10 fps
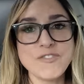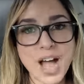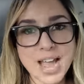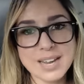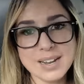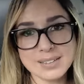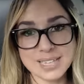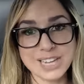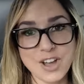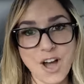
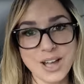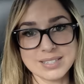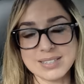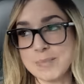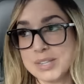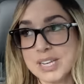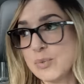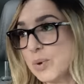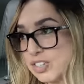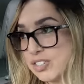Finally got
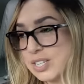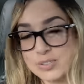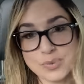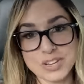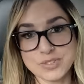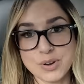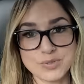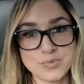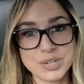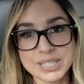something, which this
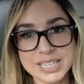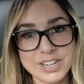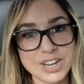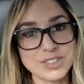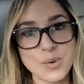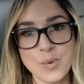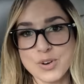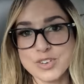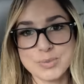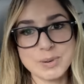restaurant's really good. The
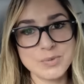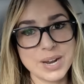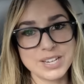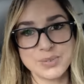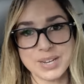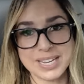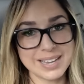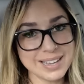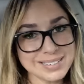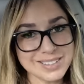order should be ready so I can
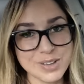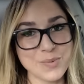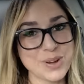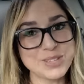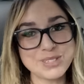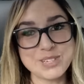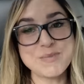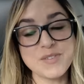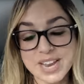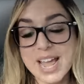get the wheels to
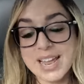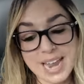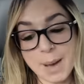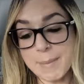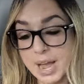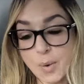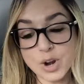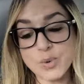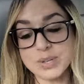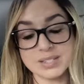move it. Now my
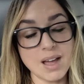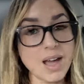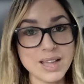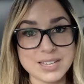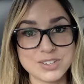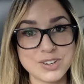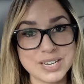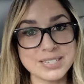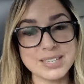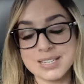order was not as
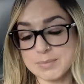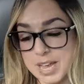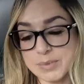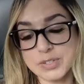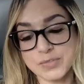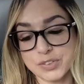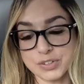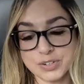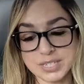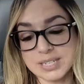good as his. Mine was for
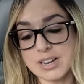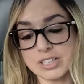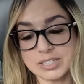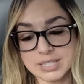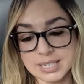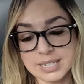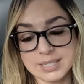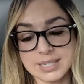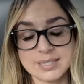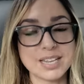thirteen dollars and
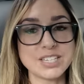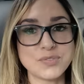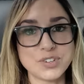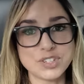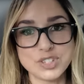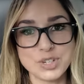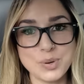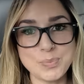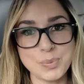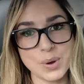sixty cents for
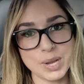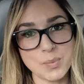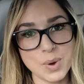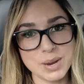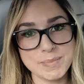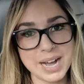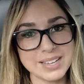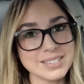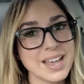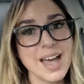two point one
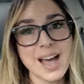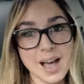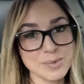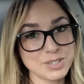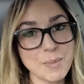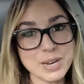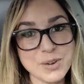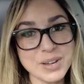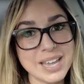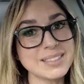miles. Uh, so I'm gonna
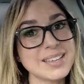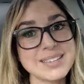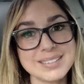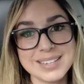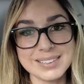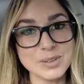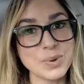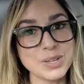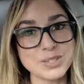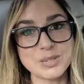go get this, get the
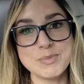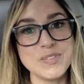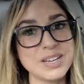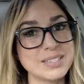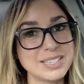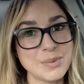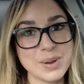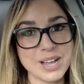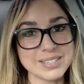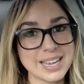wheels to move it, and see
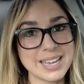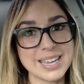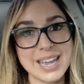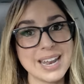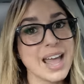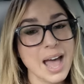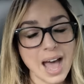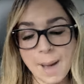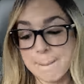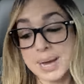what else I can get.
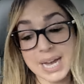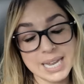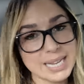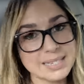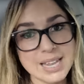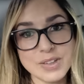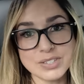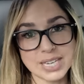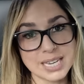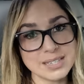Um, but it
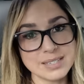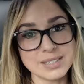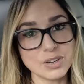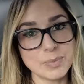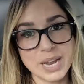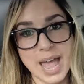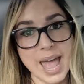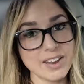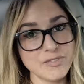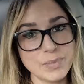sounds like he's a little bit
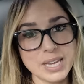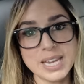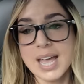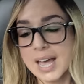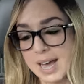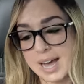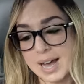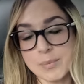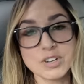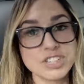ahead of me,
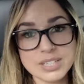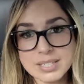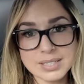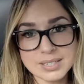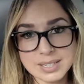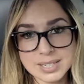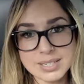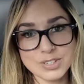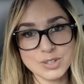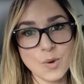um, which isn't
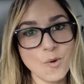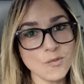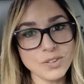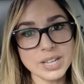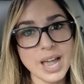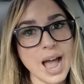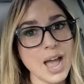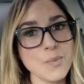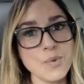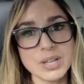good. So hopefully
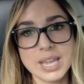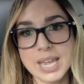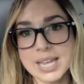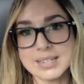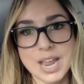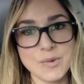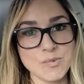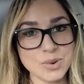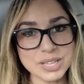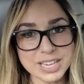I will get a
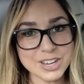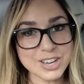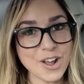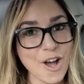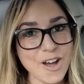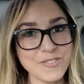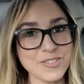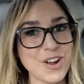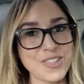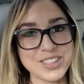really good
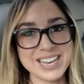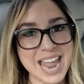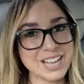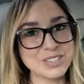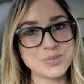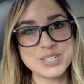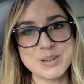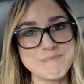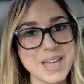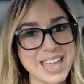offer on the next one
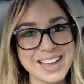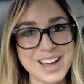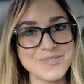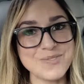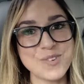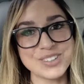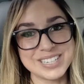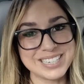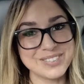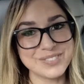to make up for
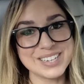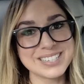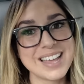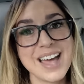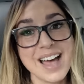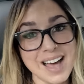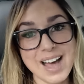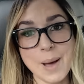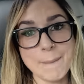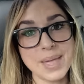the difference.
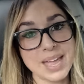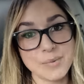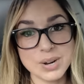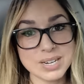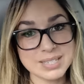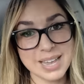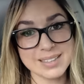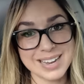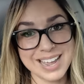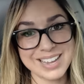Um, and we're gonna see
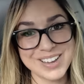how the night